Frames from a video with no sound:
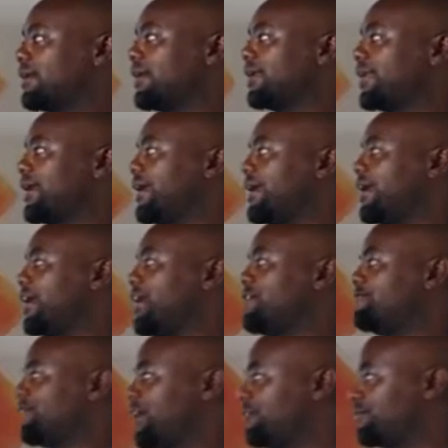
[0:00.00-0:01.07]
and
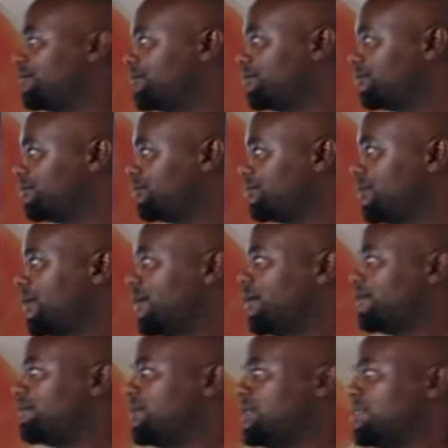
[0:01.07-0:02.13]
A5
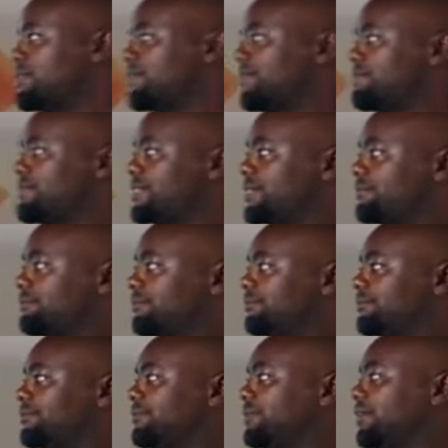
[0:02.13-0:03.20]
be the fifth term,
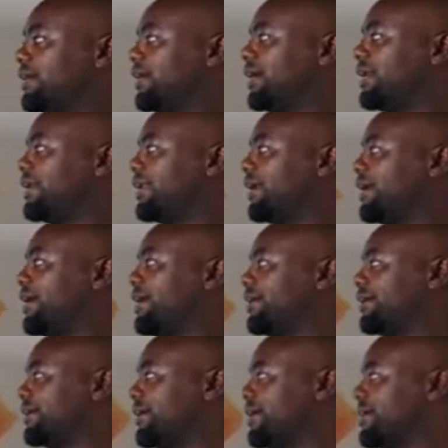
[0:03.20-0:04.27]
and
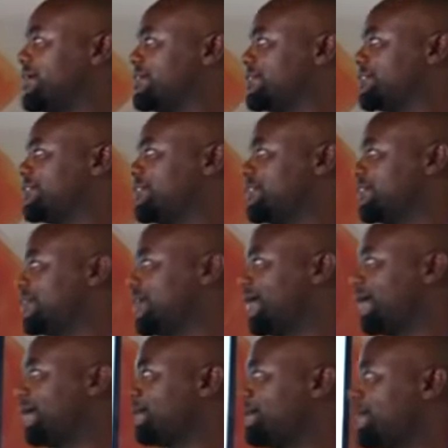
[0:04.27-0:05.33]
AH
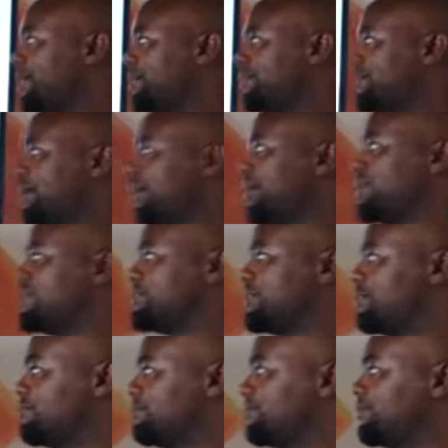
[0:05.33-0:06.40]
be the eighth
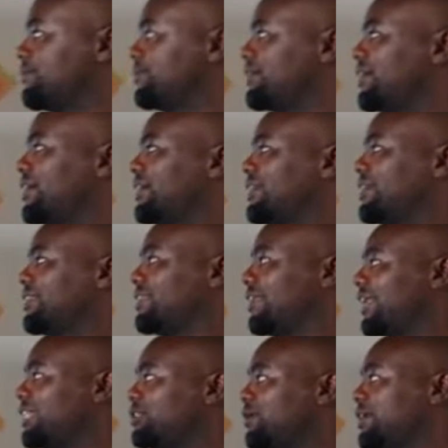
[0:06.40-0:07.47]
term.
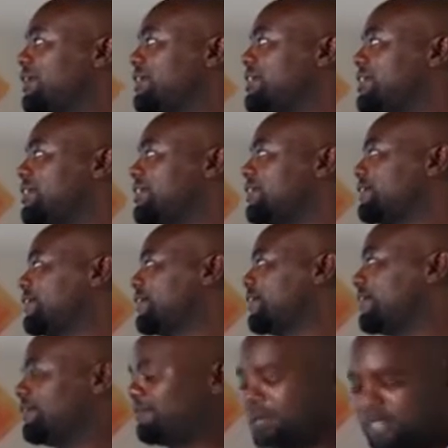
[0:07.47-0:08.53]
The last one, D,
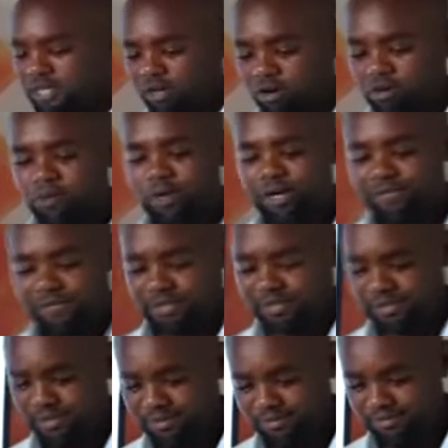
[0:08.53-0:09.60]
be the common
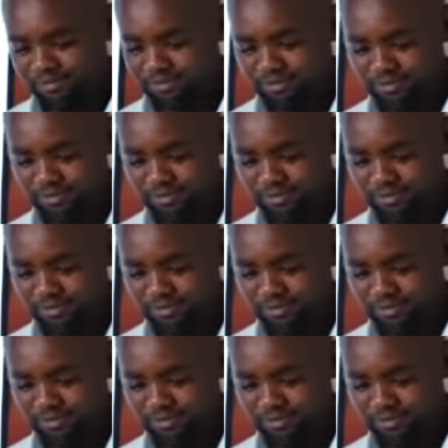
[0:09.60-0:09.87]
difference.